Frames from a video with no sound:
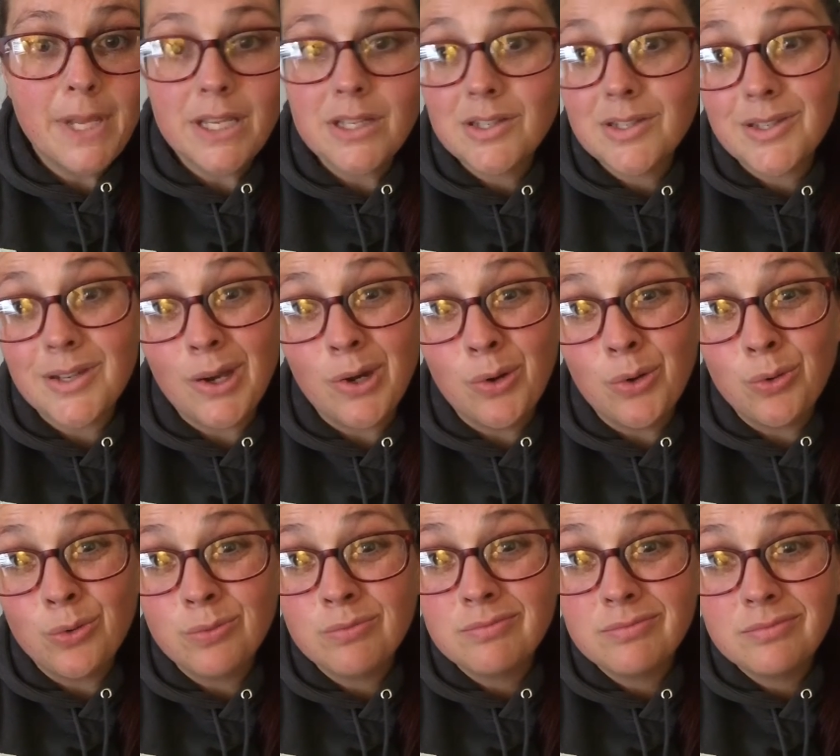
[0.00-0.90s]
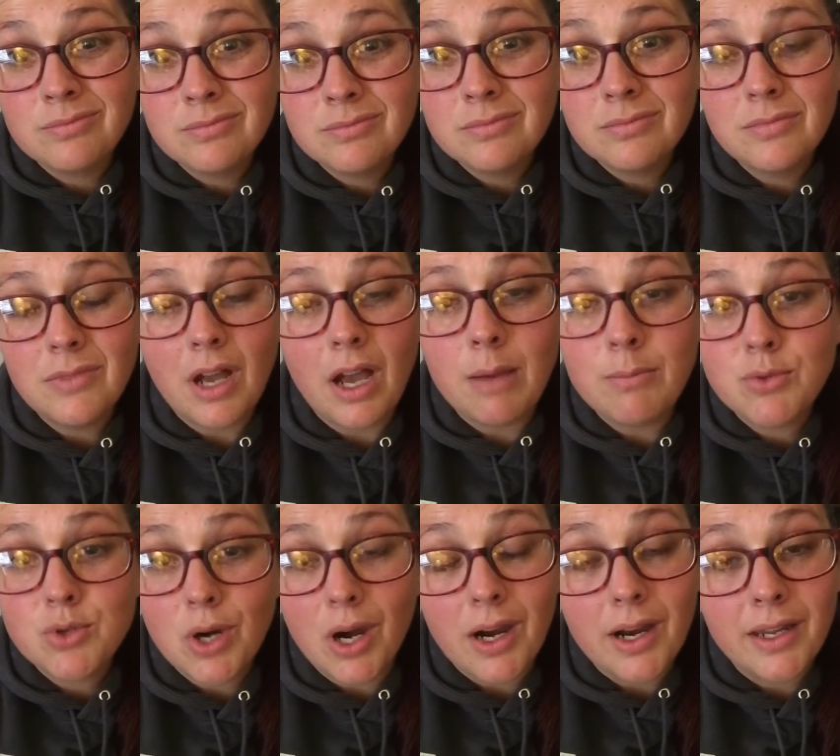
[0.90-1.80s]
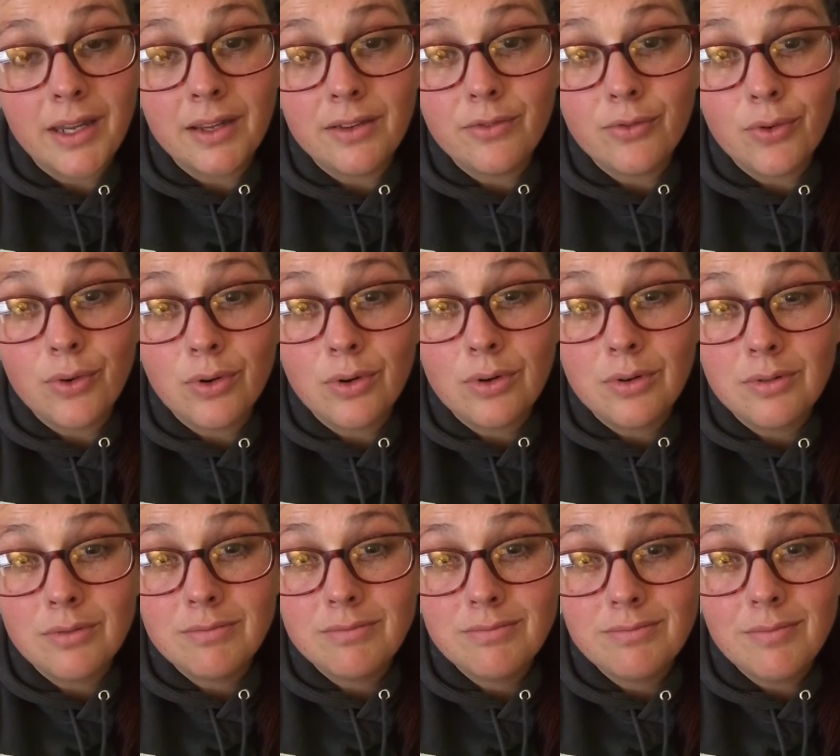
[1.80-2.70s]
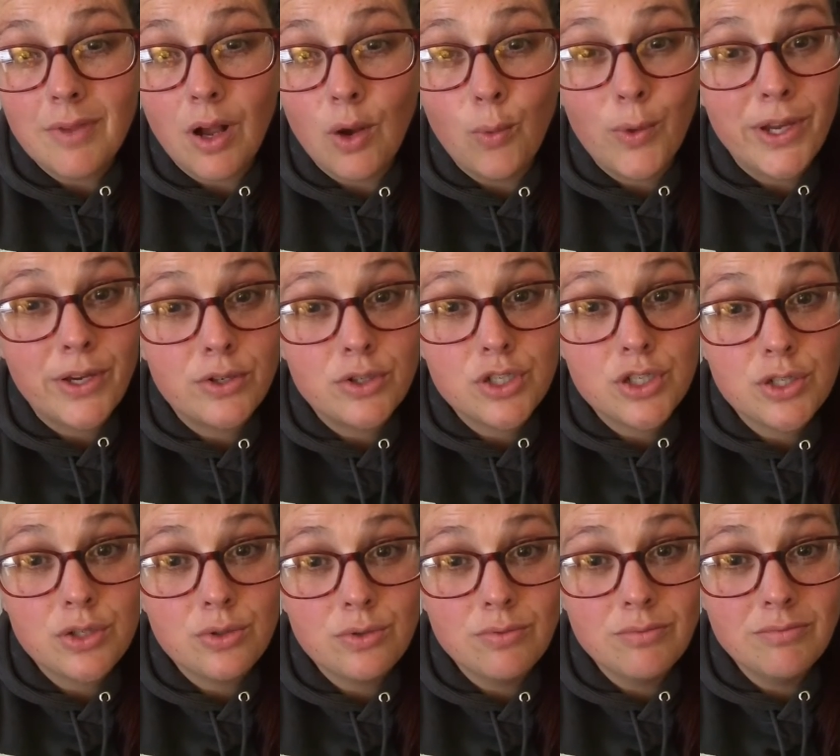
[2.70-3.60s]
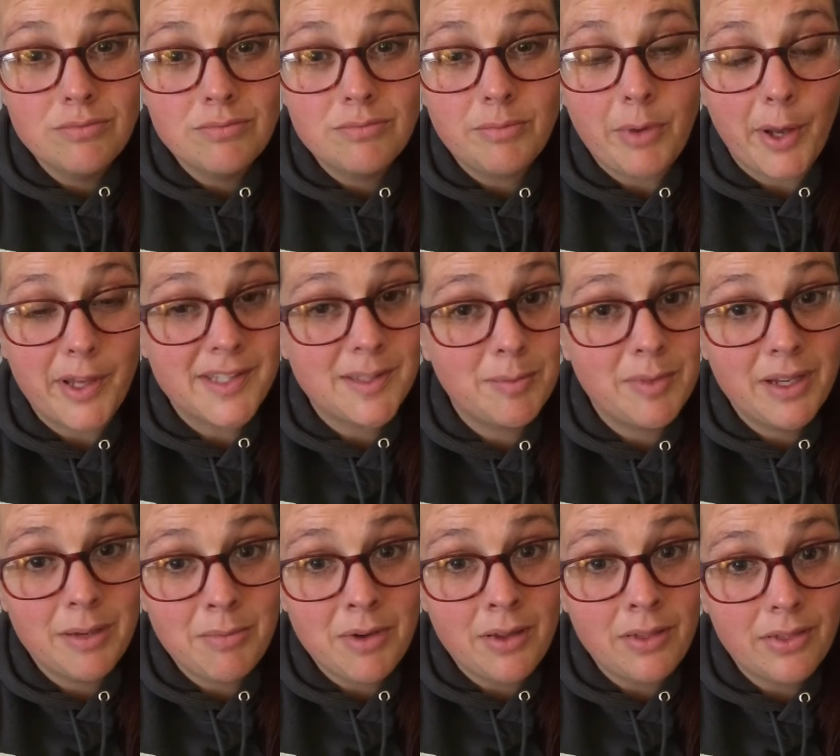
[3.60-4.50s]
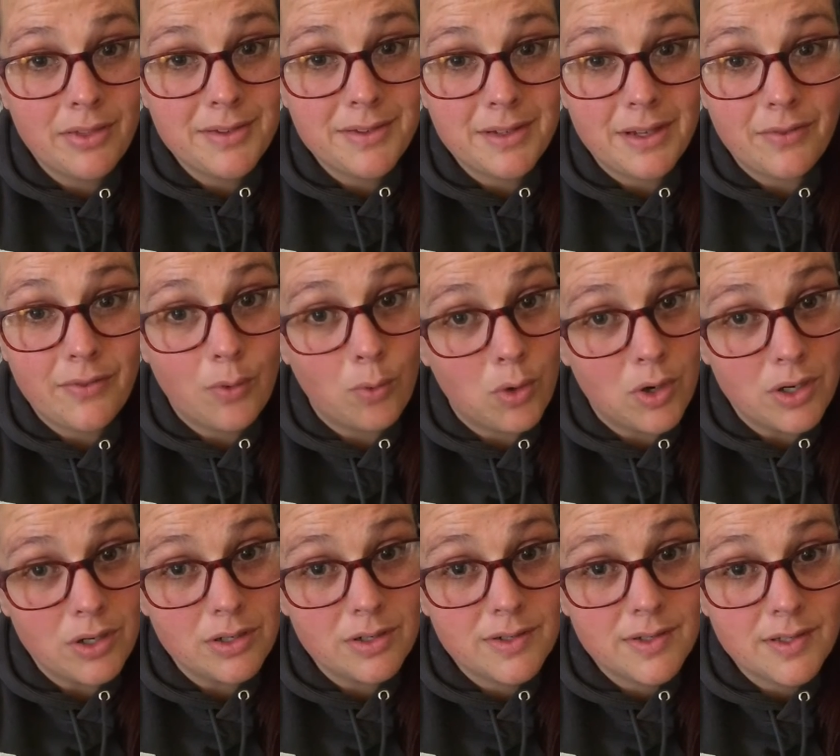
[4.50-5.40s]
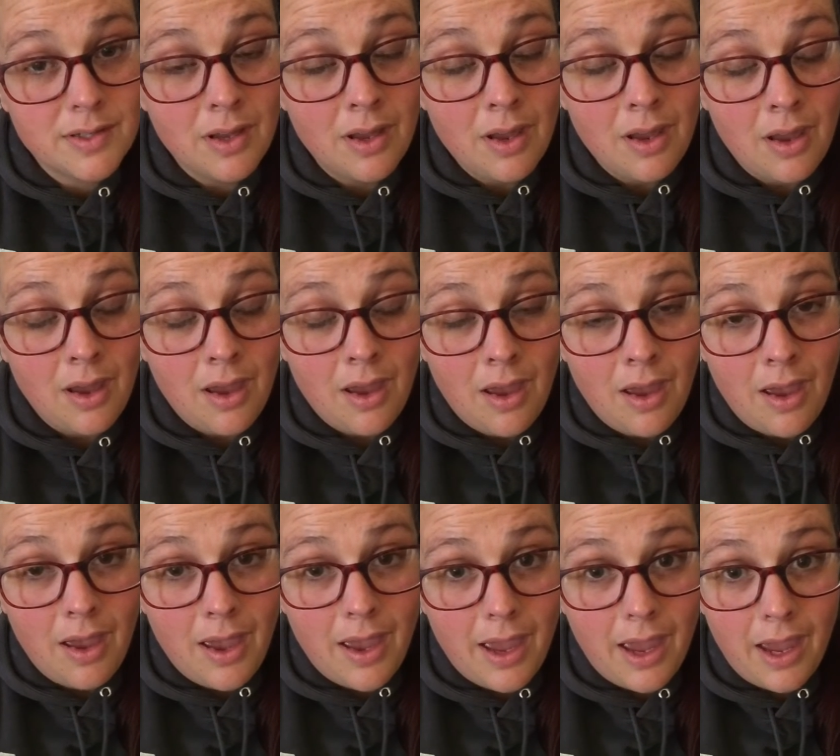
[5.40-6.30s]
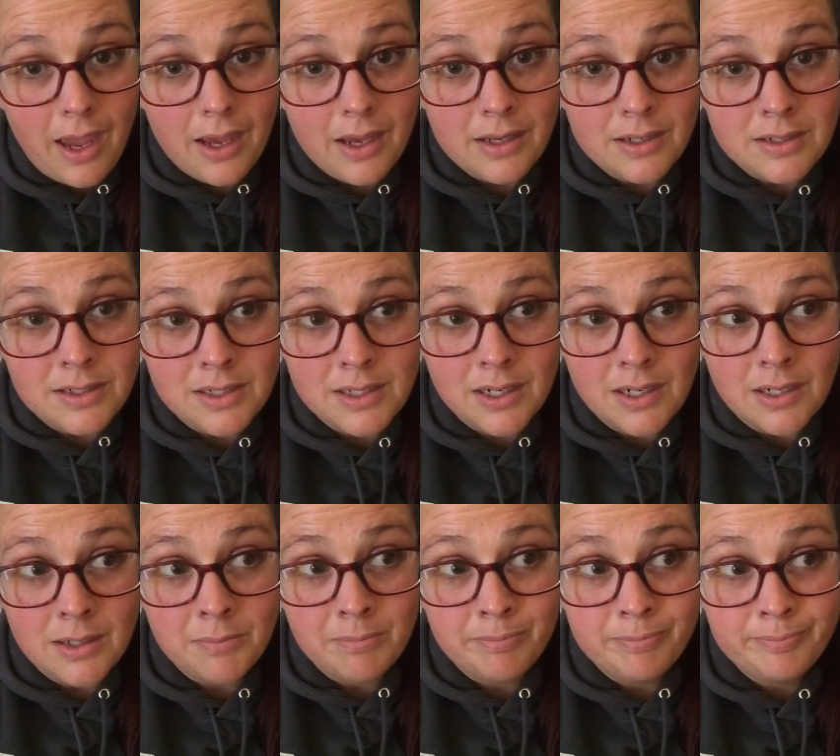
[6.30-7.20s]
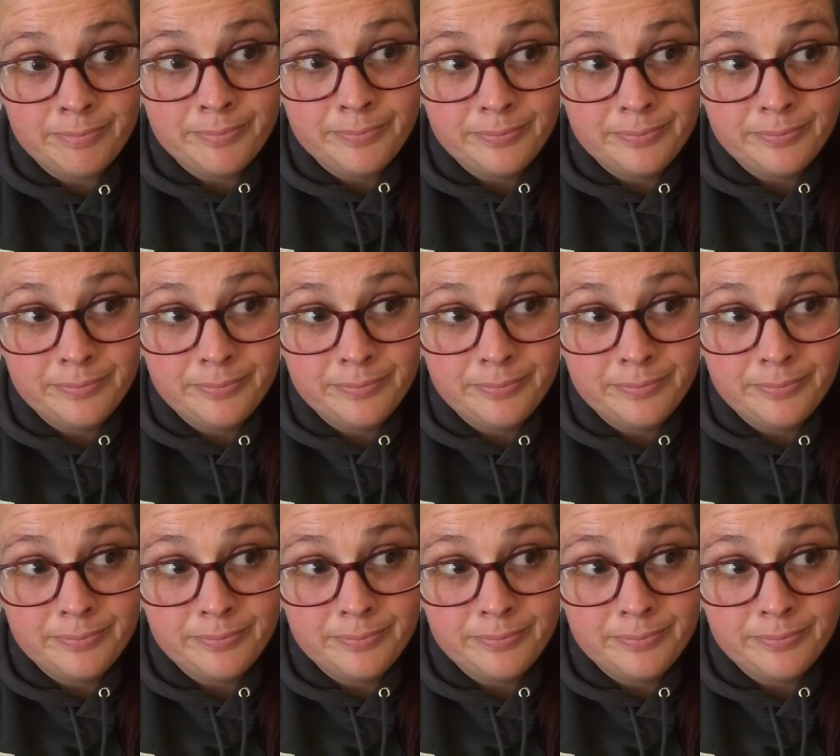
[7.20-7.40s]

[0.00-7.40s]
so I'm trying it for a week or two, possibly a month if it works, and um,